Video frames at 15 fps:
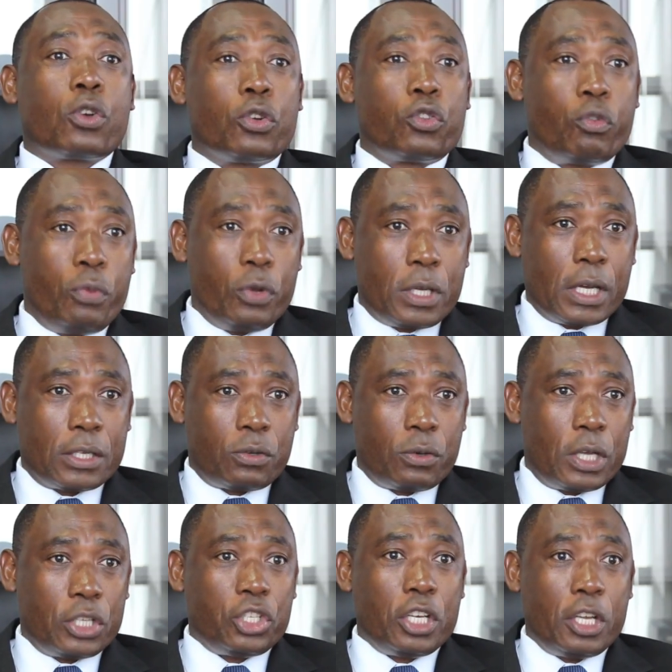contributors
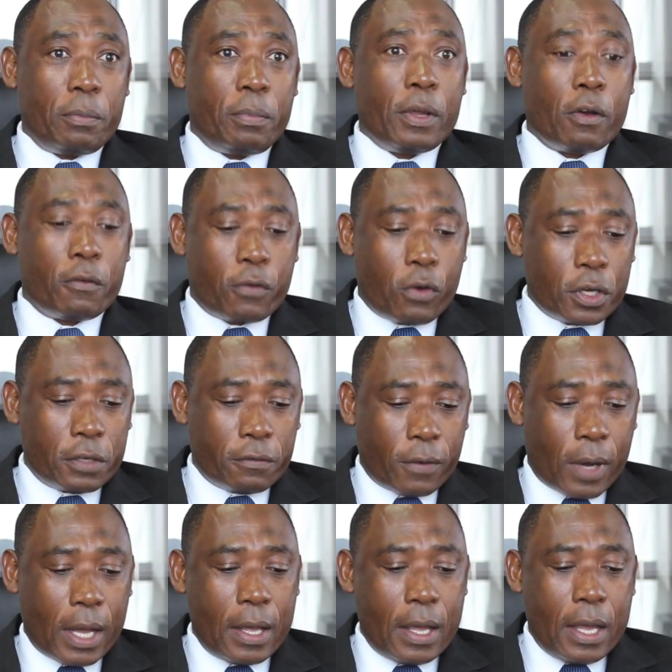to the GDP of Cote
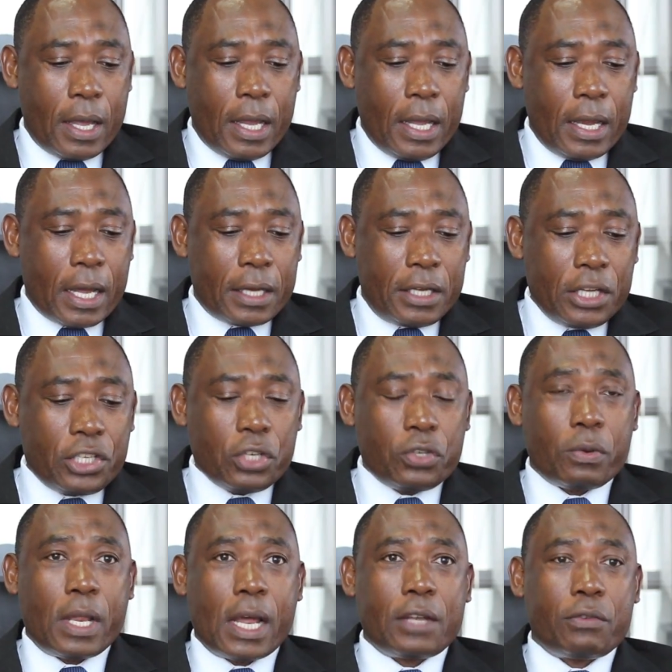d'Ivoire. In
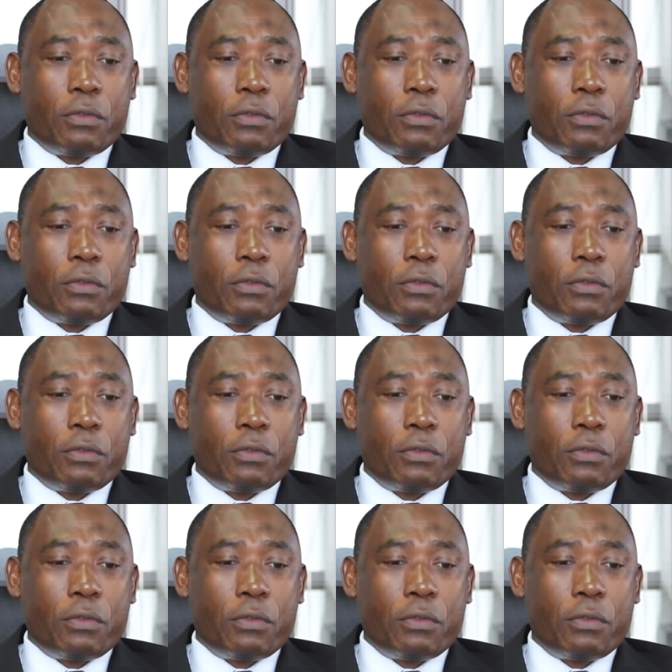addition to that,